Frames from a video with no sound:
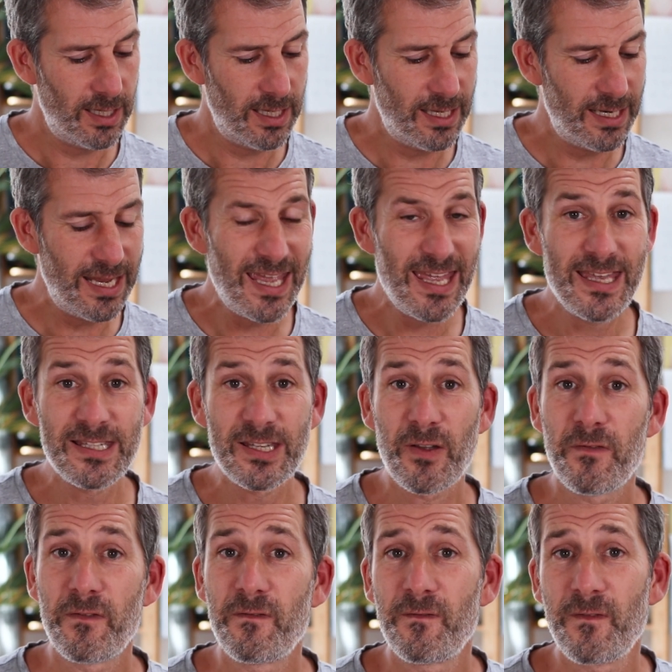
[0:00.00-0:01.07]
It is
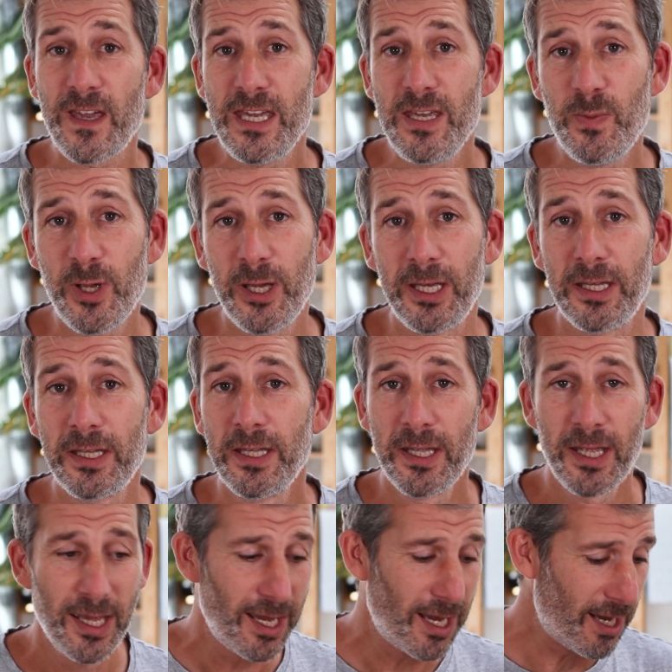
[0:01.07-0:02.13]
Phoebe.
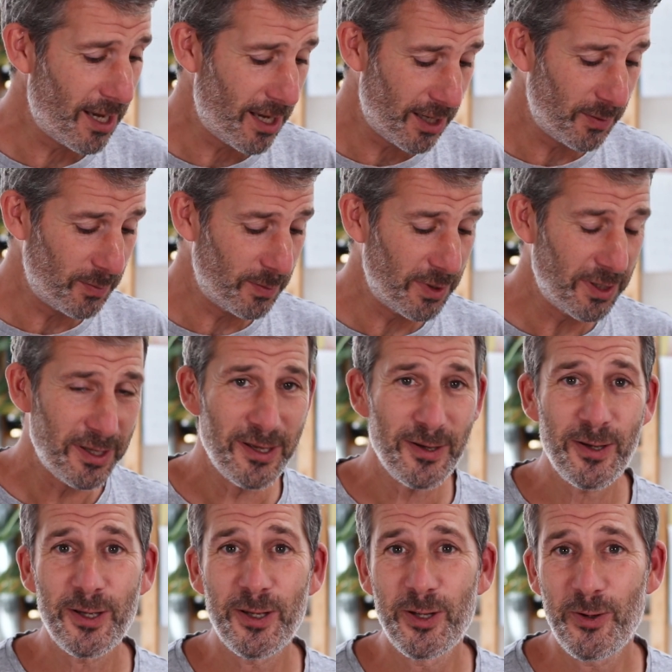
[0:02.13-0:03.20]
Um,
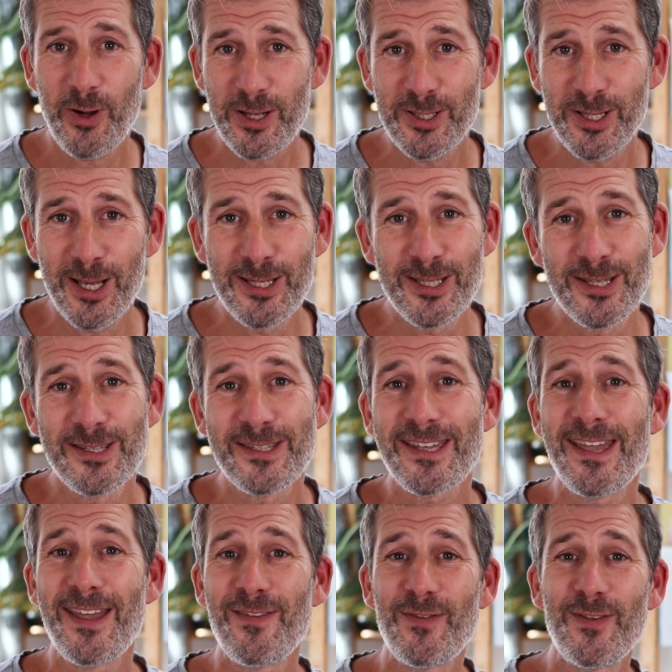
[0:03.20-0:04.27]
congratulations
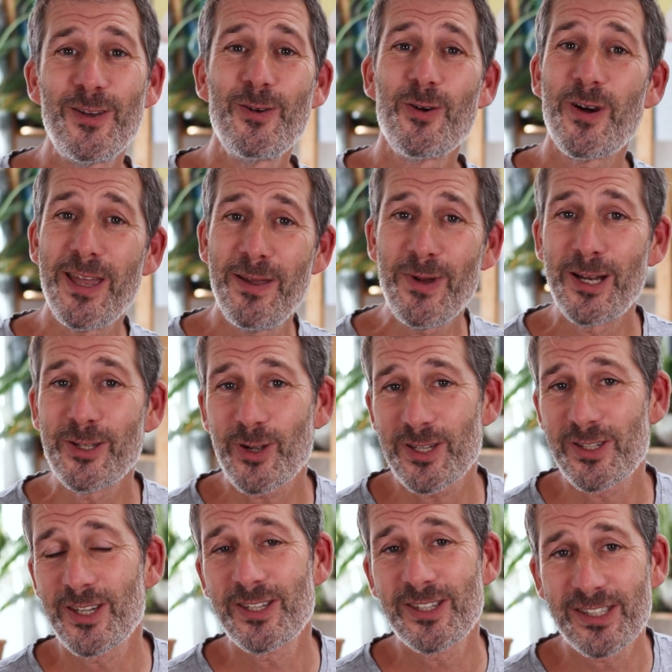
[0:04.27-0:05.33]
if your email
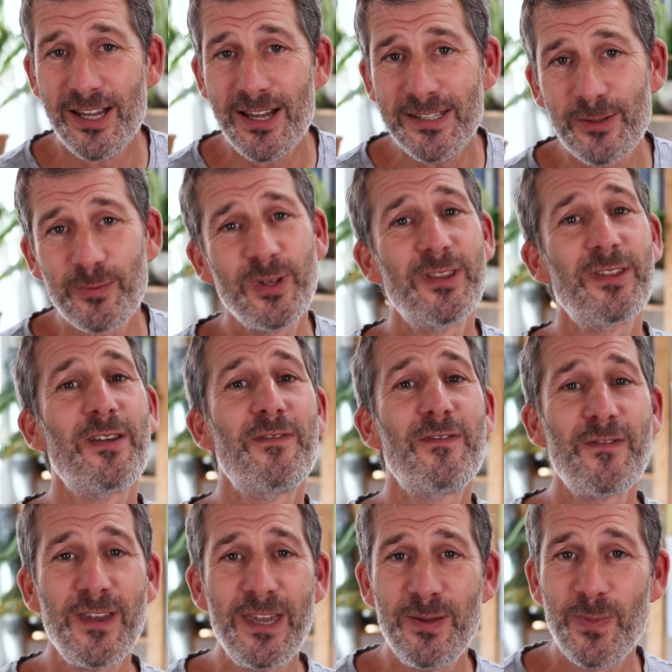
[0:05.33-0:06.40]
address started with
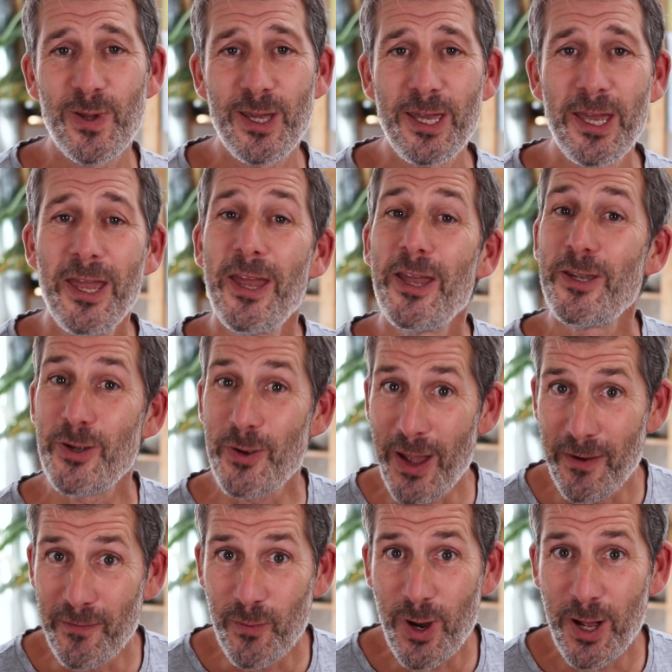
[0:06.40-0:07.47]
Phoebe, you
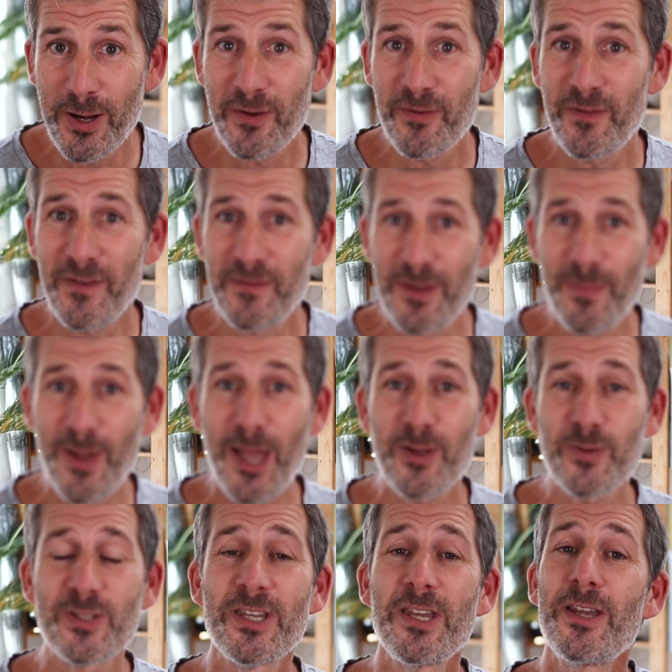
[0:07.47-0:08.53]
have won
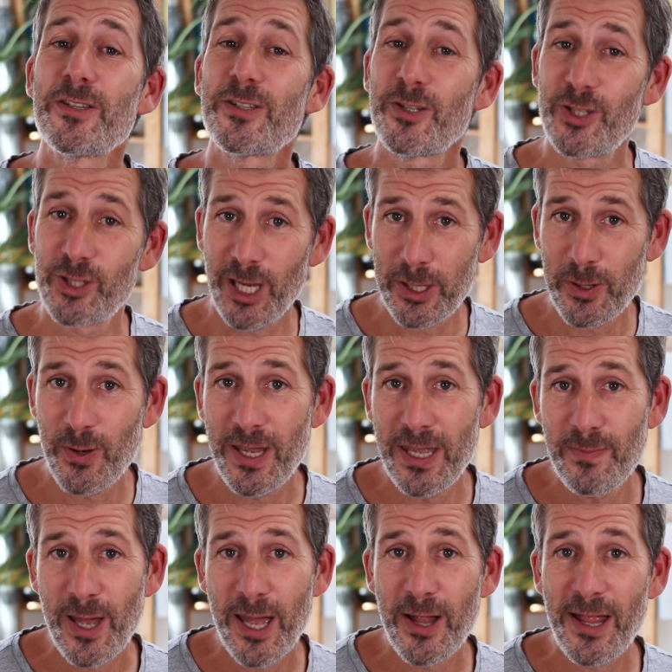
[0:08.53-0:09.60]
£50. So check your
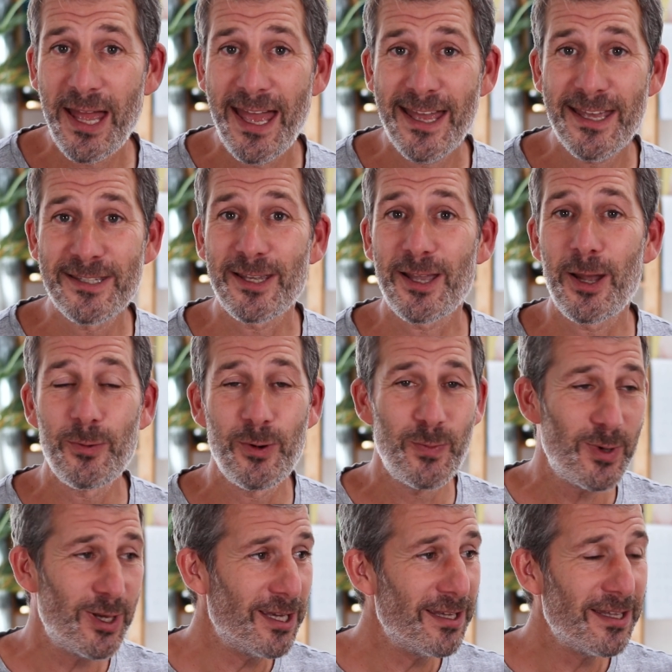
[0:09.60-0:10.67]
email as I will
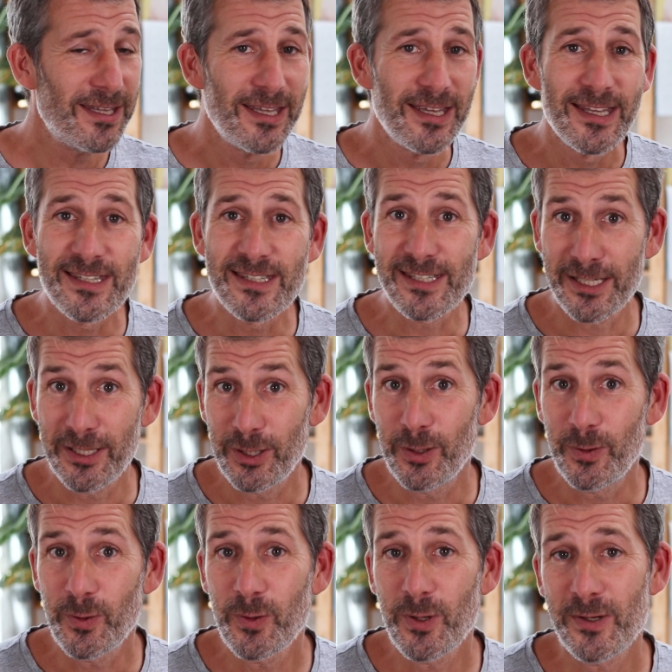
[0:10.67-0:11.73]
be sending
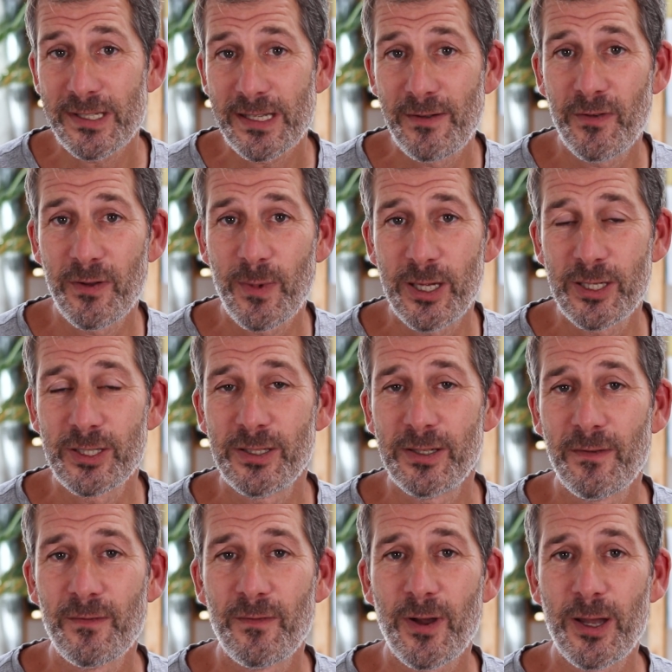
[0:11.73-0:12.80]
you all that
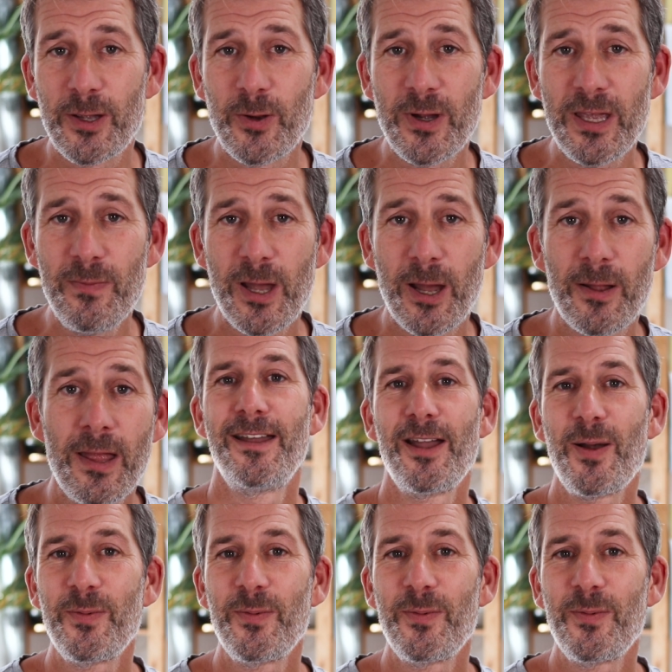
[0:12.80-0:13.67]
information via your email.